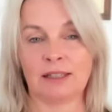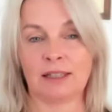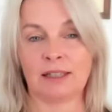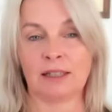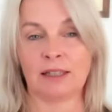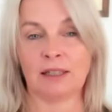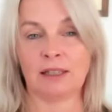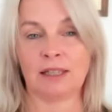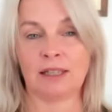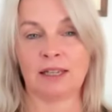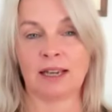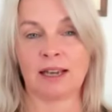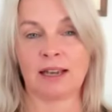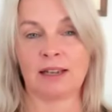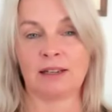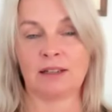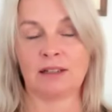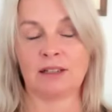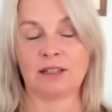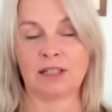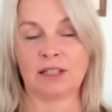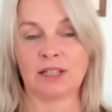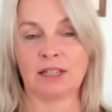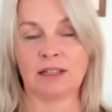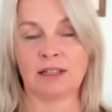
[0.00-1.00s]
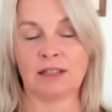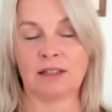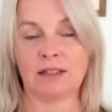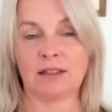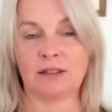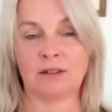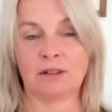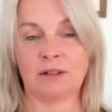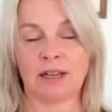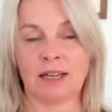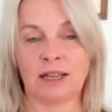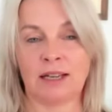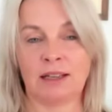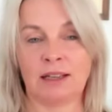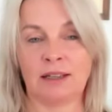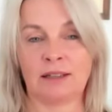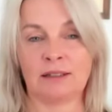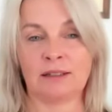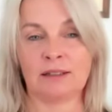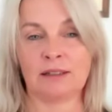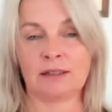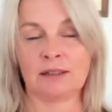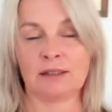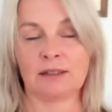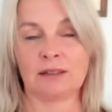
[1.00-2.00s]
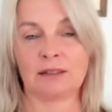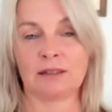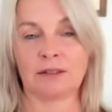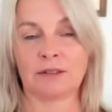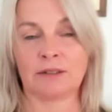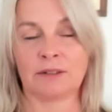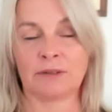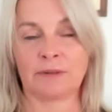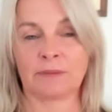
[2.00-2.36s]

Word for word: the healing energy in your hands.